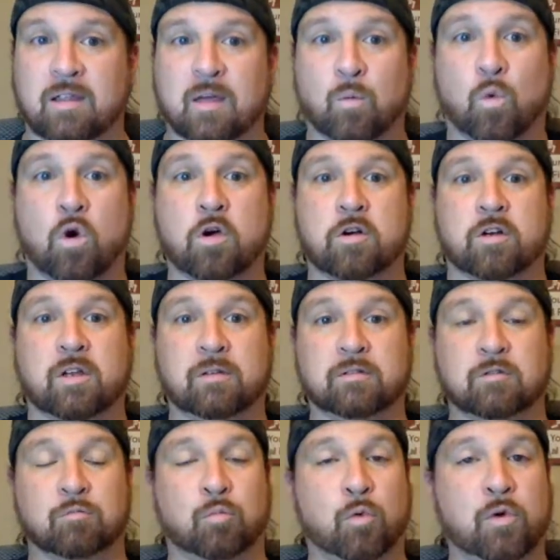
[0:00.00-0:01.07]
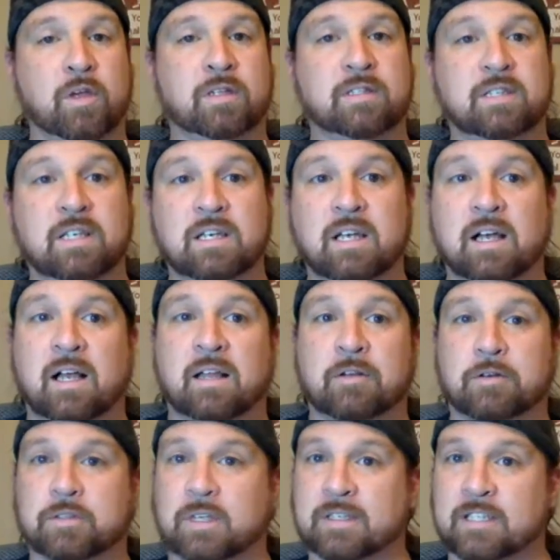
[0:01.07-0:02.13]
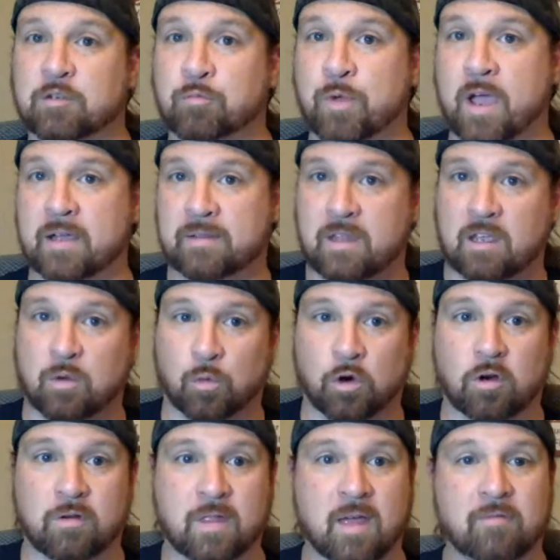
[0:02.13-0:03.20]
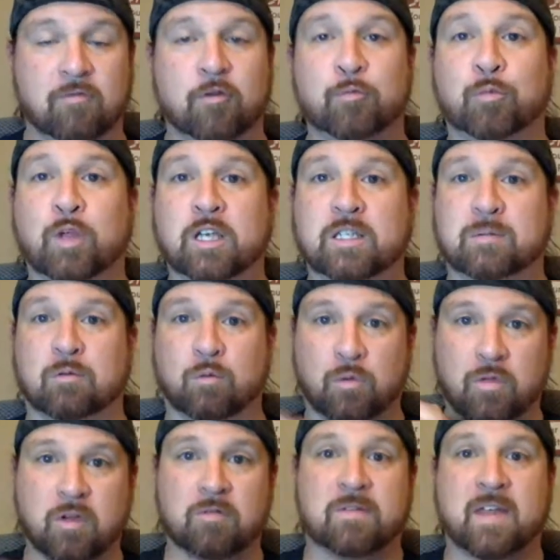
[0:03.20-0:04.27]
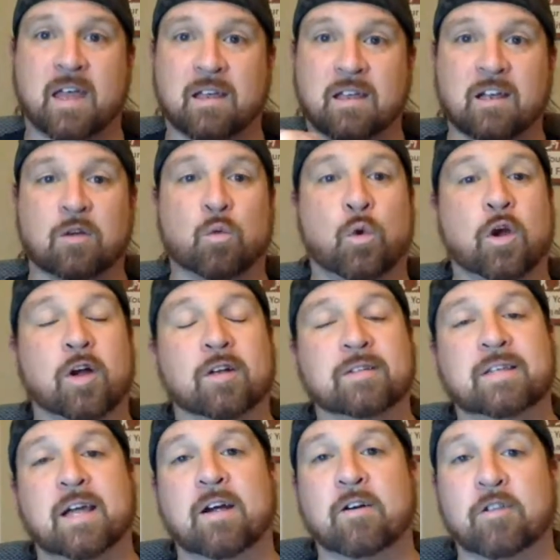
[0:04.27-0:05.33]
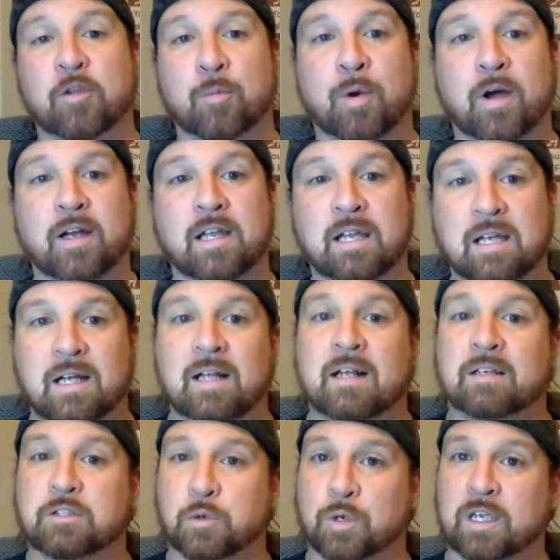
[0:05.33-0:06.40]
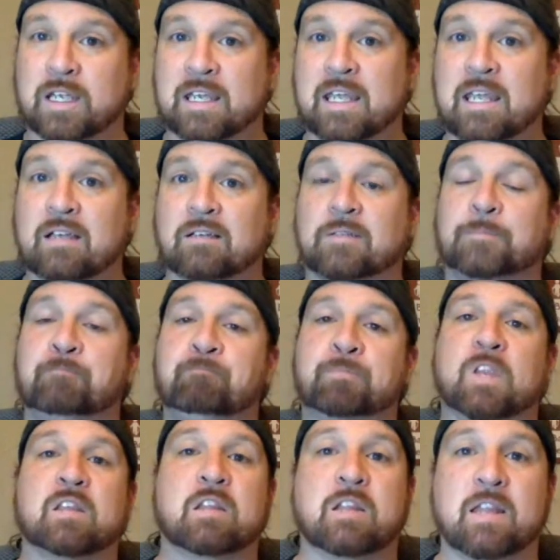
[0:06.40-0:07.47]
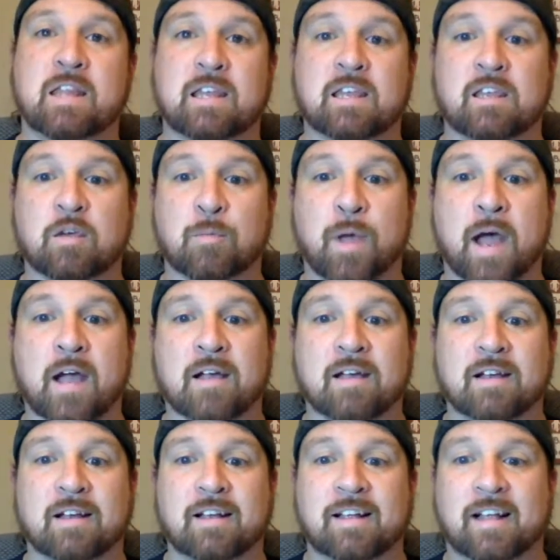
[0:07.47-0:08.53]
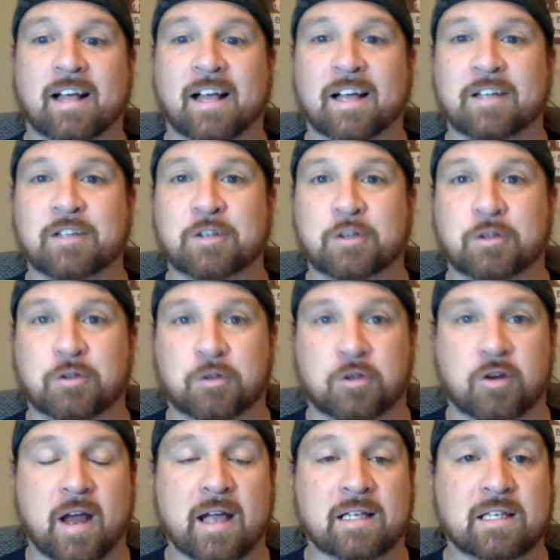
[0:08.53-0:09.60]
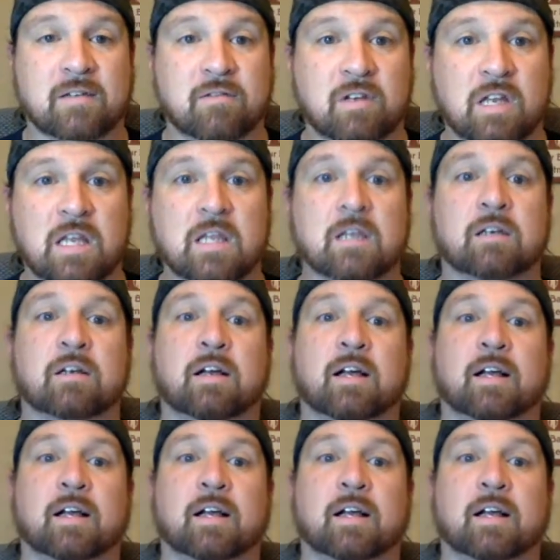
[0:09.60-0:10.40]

That water gives them buoyancy. There's less impact. They can work on that foot placement without that kind of wear and tear on the body, so it can heal, and then they can get back to their activity.